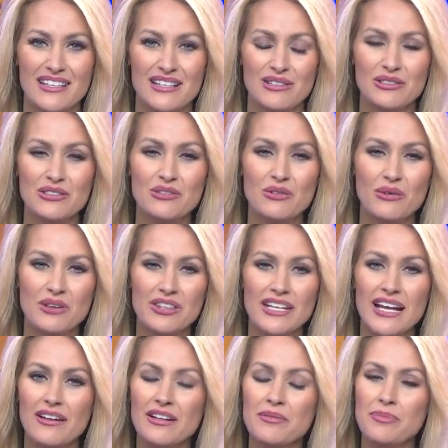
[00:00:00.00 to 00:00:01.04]
Well, North
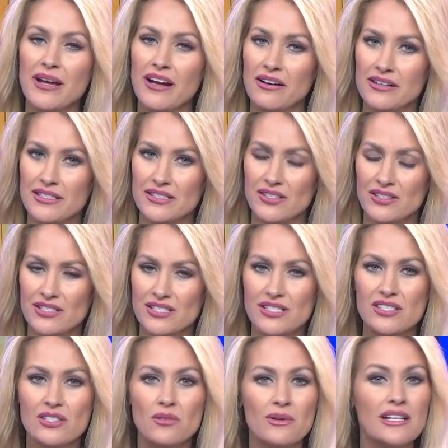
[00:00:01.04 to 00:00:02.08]
County parents are
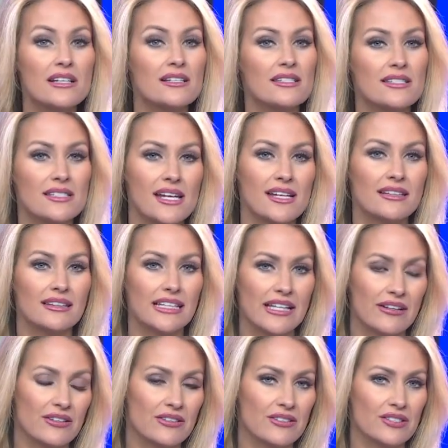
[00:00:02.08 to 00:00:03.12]
suing state
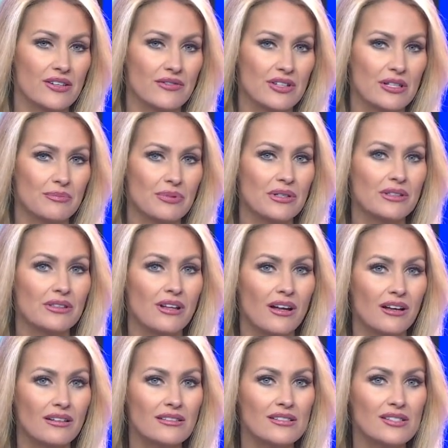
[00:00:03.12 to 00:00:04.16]
leaders over the
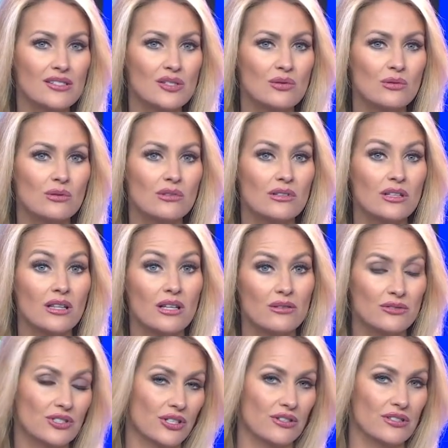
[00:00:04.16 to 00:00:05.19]
prolonged school
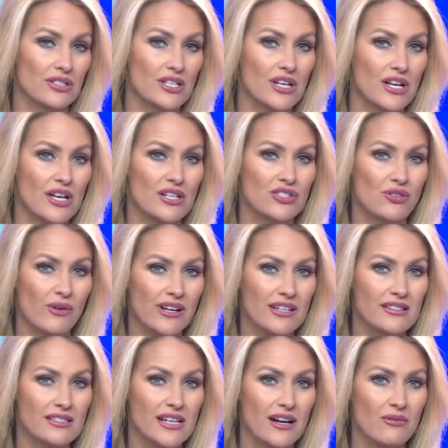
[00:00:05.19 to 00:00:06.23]
closures. Joining
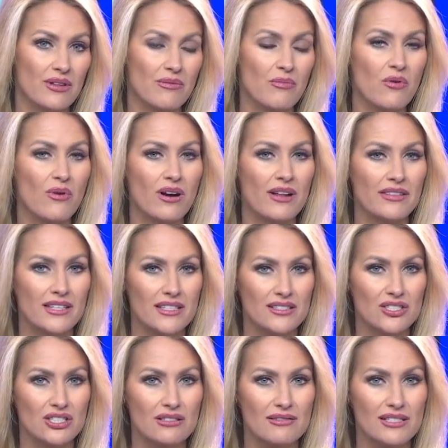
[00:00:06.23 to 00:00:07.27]
us now with more on the
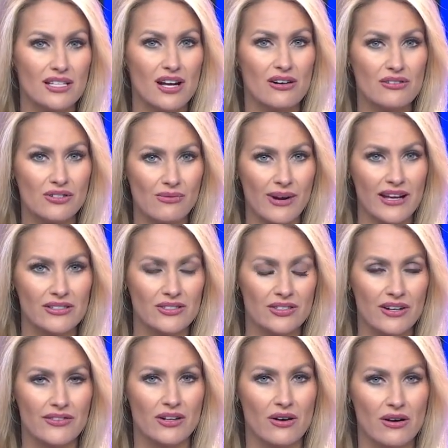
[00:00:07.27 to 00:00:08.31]
issue is co-director
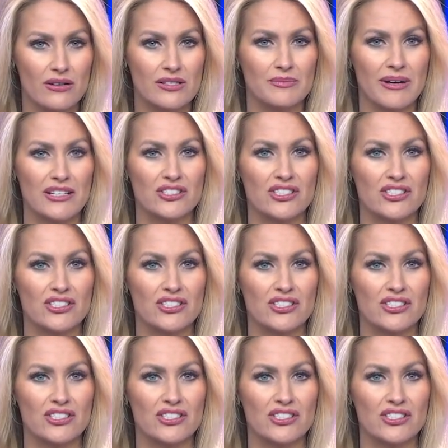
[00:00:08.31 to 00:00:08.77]
of the Carlsbad